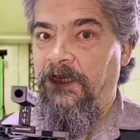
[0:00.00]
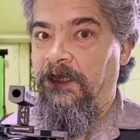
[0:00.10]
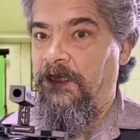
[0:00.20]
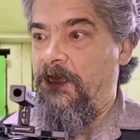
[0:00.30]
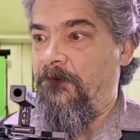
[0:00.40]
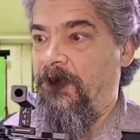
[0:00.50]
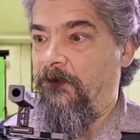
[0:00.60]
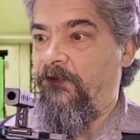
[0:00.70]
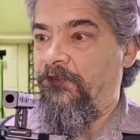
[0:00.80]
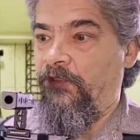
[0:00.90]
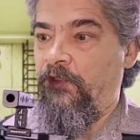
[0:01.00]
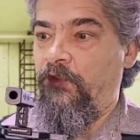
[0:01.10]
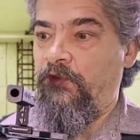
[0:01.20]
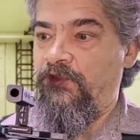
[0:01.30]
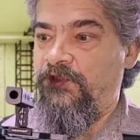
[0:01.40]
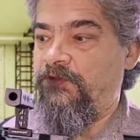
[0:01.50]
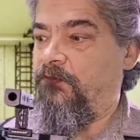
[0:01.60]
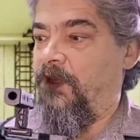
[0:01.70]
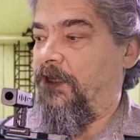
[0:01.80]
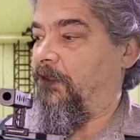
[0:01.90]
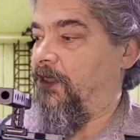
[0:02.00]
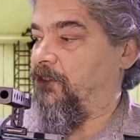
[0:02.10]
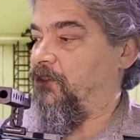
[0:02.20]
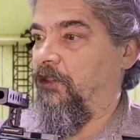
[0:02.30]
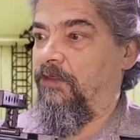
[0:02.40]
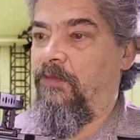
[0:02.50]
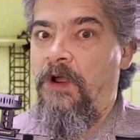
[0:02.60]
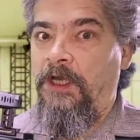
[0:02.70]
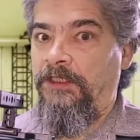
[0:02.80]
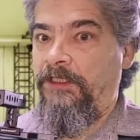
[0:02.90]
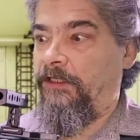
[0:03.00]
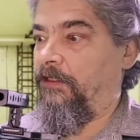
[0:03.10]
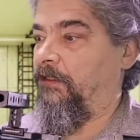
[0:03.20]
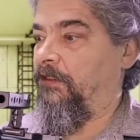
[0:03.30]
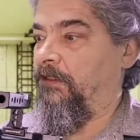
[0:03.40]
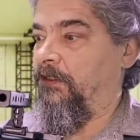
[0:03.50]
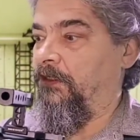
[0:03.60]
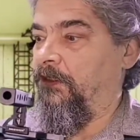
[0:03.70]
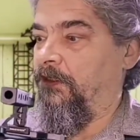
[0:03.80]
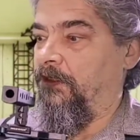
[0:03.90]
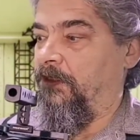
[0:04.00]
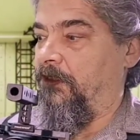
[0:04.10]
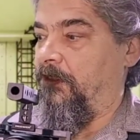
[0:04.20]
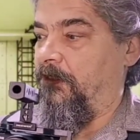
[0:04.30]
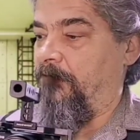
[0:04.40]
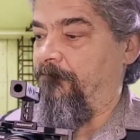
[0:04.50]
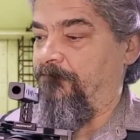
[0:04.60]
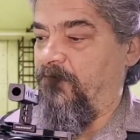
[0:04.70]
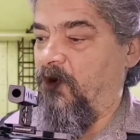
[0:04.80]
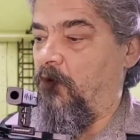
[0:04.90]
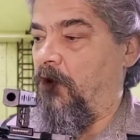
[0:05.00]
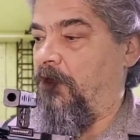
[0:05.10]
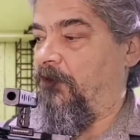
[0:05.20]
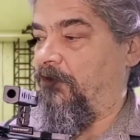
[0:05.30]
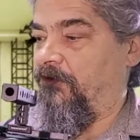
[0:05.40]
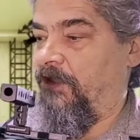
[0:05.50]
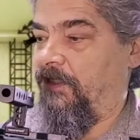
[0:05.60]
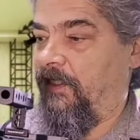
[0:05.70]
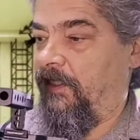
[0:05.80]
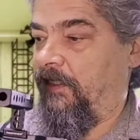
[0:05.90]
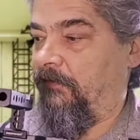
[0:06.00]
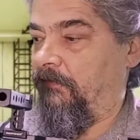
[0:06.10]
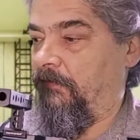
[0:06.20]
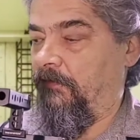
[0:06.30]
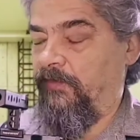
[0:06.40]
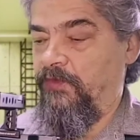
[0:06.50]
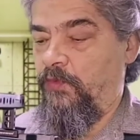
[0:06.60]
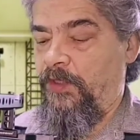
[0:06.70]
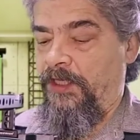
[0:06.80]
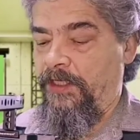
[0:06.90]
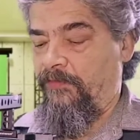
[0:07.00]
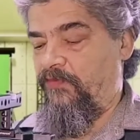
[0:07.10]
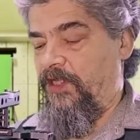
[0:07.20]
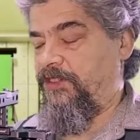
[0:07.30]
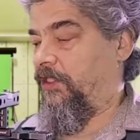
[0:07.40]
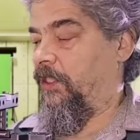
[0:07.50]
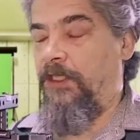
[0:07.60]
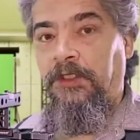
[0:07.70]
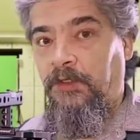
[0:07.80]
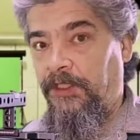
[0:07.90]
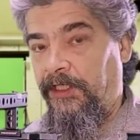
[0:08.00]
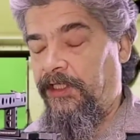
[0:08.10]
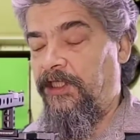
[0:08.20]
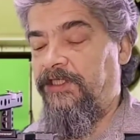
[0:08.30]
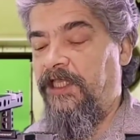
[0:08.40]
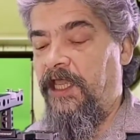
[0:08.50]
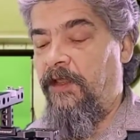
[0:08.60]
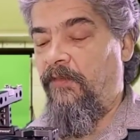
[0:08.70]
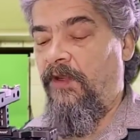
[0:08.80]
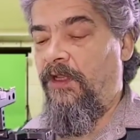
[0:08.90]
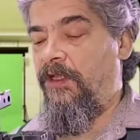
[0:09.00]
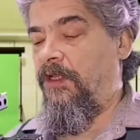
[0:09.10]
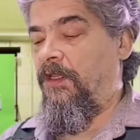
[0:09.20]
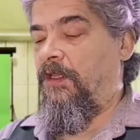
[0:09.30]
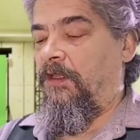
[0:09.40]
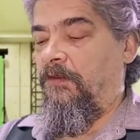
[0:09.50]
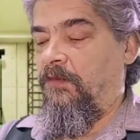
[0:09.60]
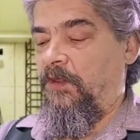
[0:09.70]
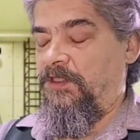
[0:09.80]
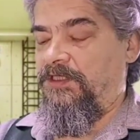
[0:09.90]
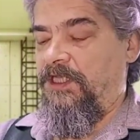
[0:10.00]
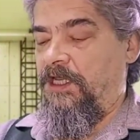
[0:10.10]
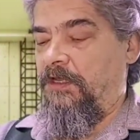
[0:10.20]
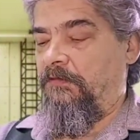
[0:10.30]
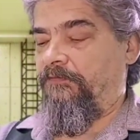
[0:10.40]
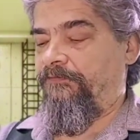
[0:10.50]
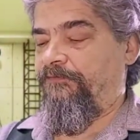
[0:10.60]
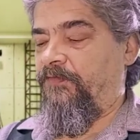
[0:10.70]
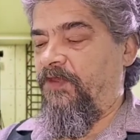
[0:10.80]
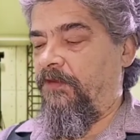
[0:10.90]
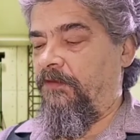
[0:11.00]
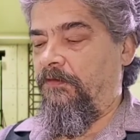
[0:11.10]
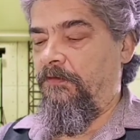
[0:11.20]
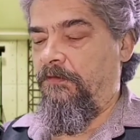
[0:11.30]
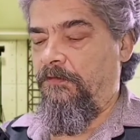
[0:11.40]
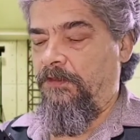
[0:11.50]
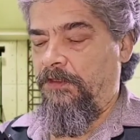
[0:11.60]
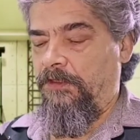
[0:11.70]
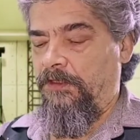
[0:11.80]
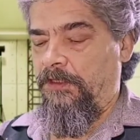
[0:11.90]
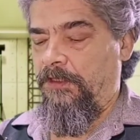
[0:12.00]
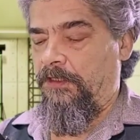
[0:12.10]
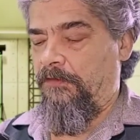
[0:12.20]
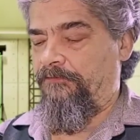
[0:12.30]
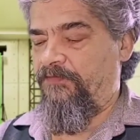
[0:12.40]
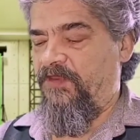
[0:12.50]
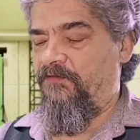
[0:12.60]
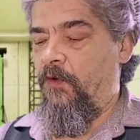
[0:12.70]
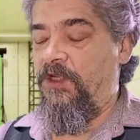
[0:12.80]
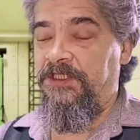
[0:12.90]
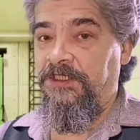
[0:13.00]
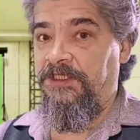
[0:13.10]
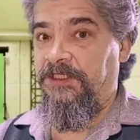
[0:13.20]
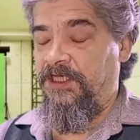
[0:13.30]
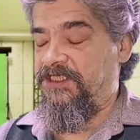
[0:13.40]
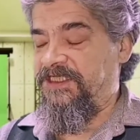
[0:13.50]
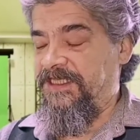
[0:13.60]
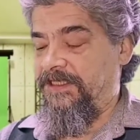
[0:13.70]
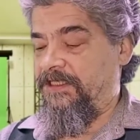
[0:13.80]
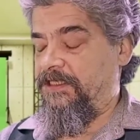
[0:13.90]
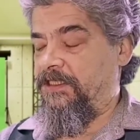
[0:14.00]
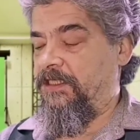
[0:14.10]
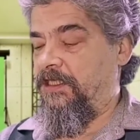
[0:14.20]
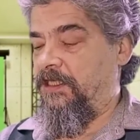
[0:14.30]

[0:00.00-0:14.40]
I'm able to use my external monitor. One other thing that I was really impressed that they included in this camera was the focus assist,